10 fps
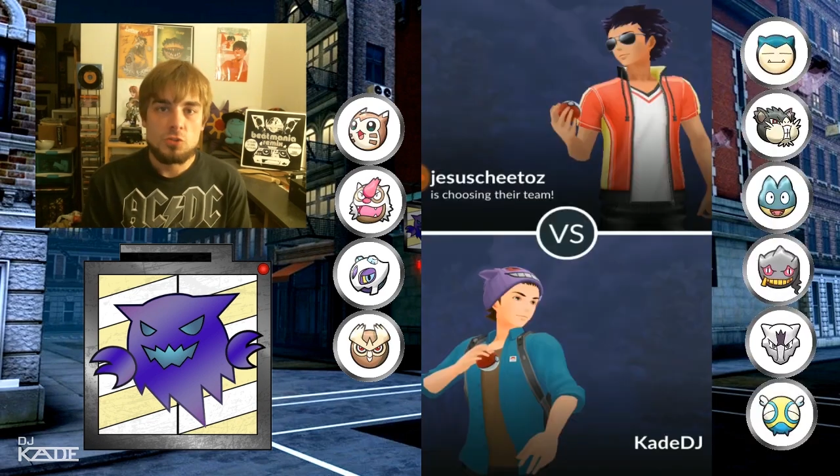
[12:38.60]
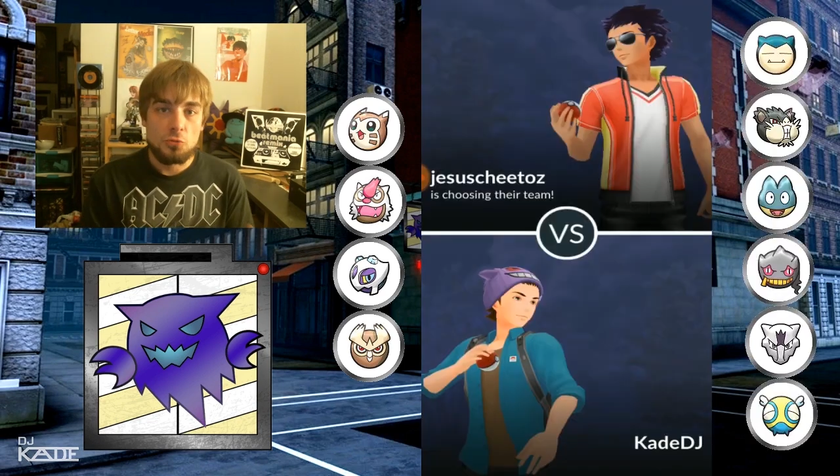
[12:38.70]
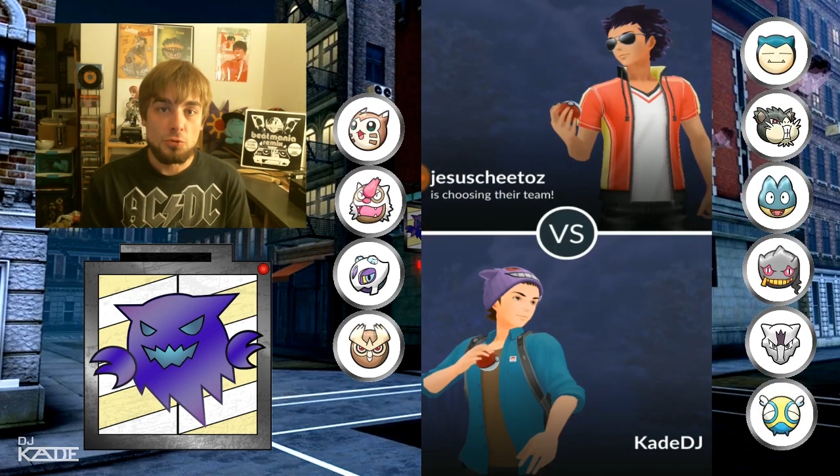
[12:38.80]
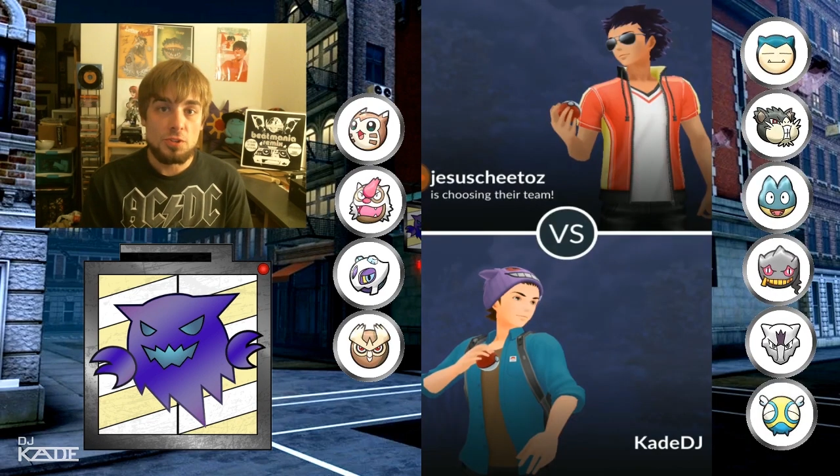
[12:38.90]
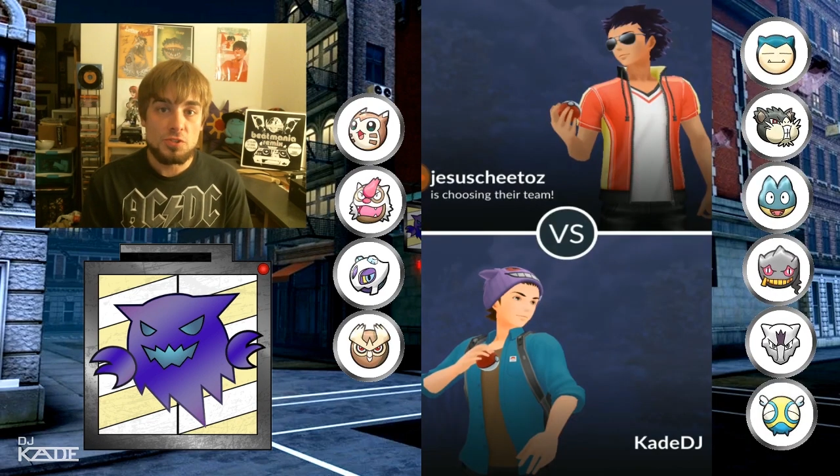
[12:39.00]
So
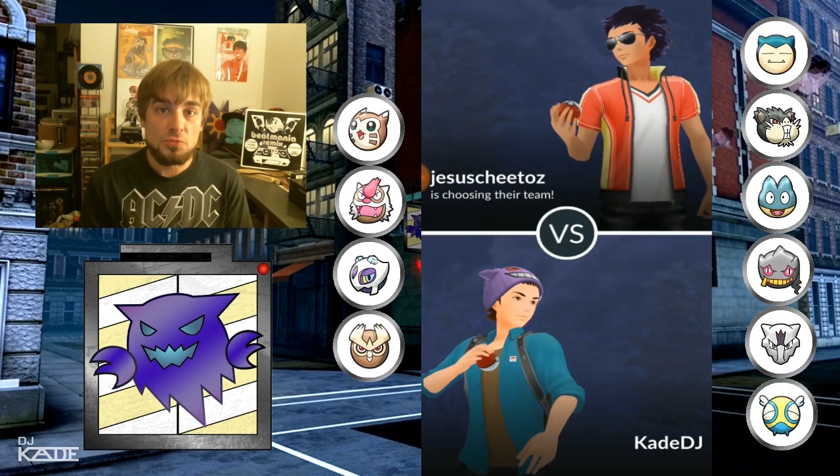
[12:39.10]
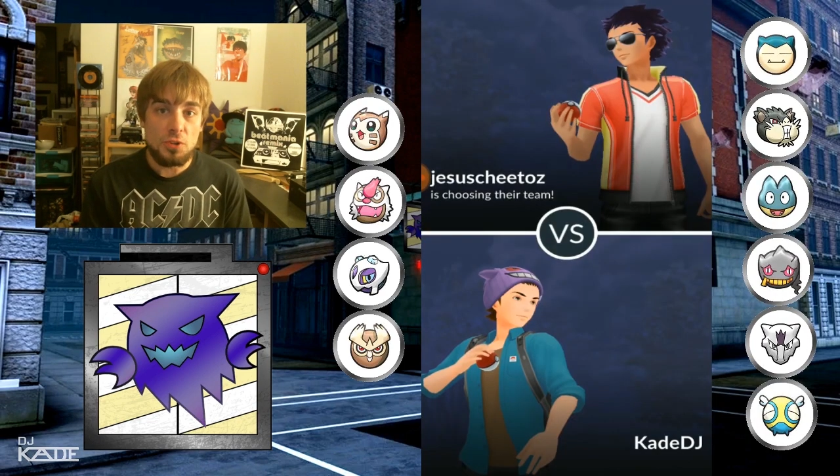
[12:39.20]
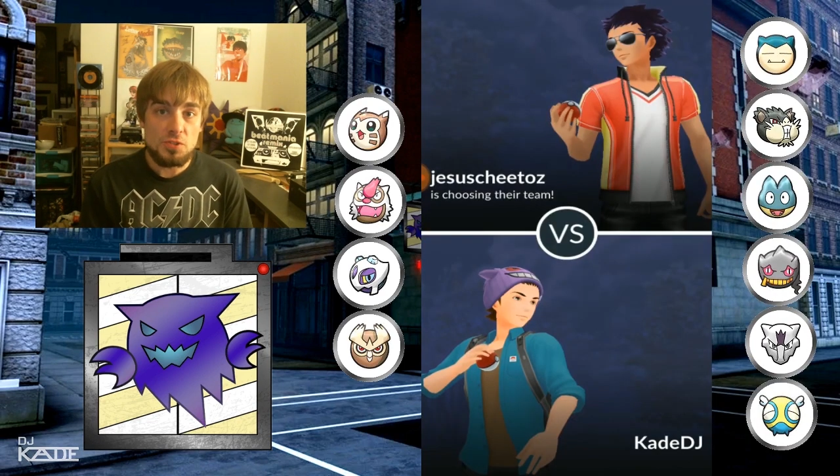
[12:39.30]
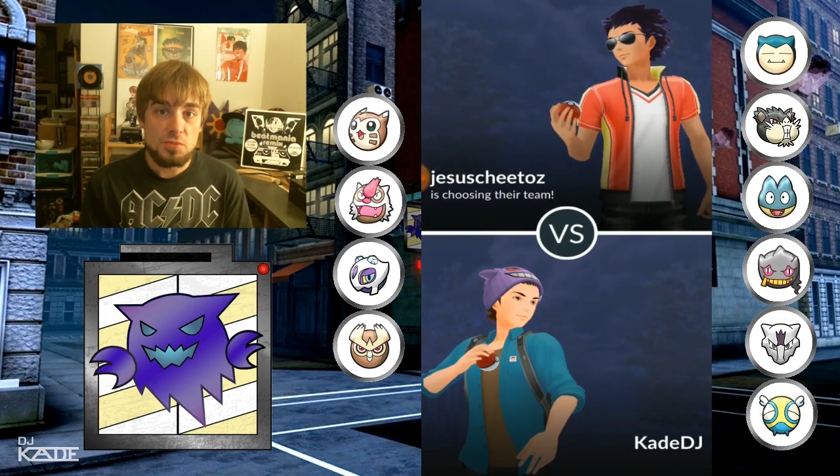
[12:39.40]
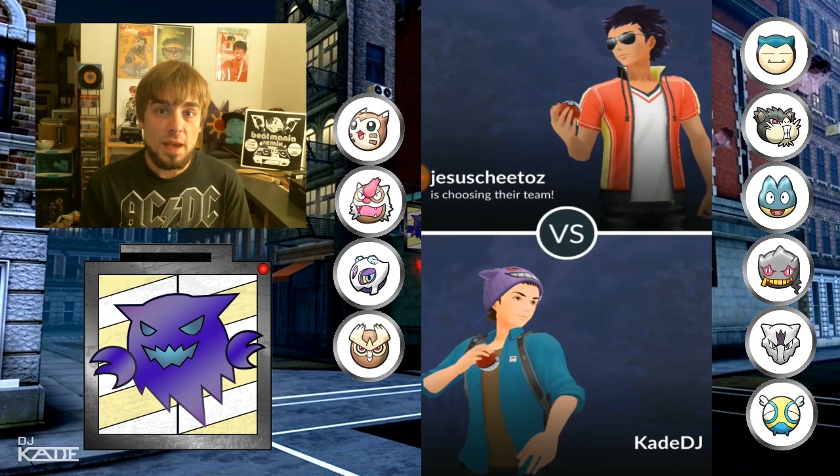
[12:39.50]
for this
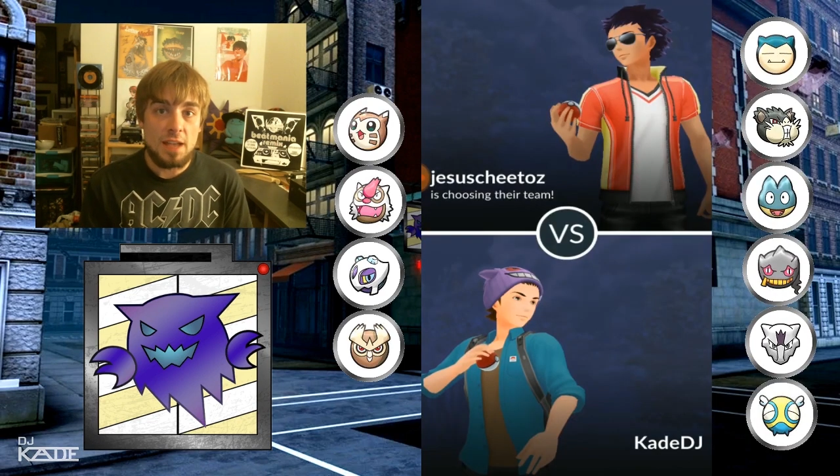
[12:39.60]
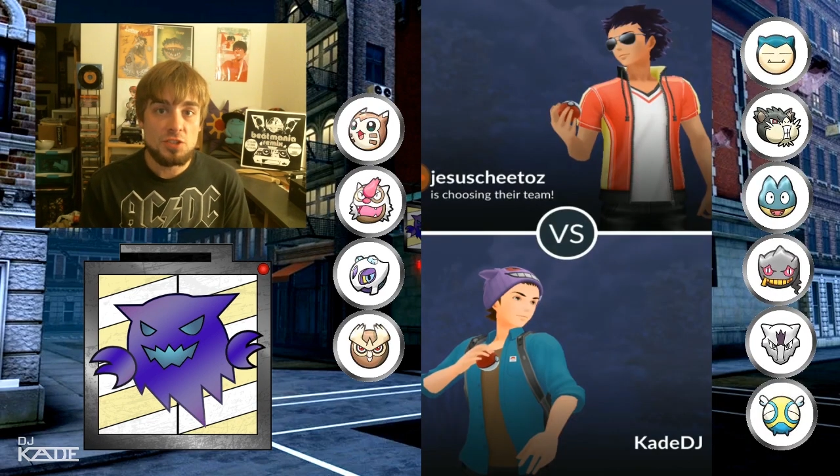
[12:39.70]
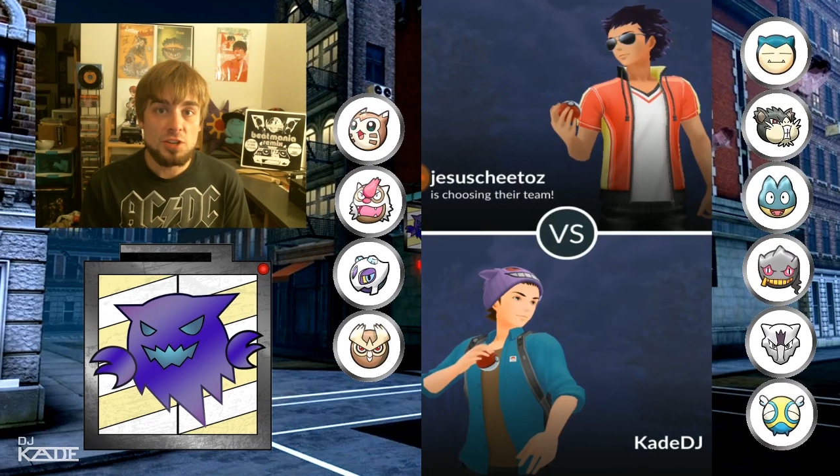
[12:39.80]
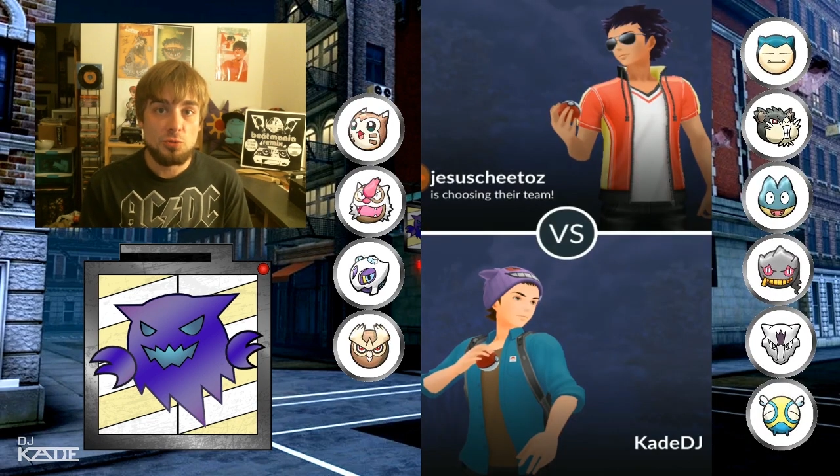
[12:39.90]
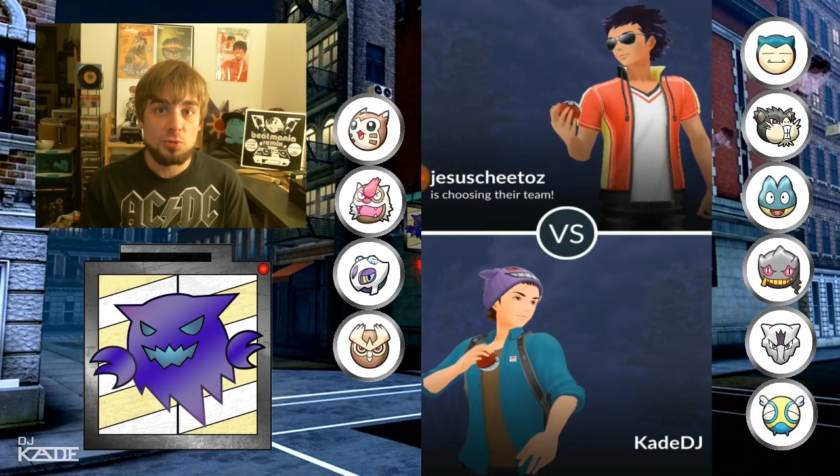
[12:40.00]
first match here,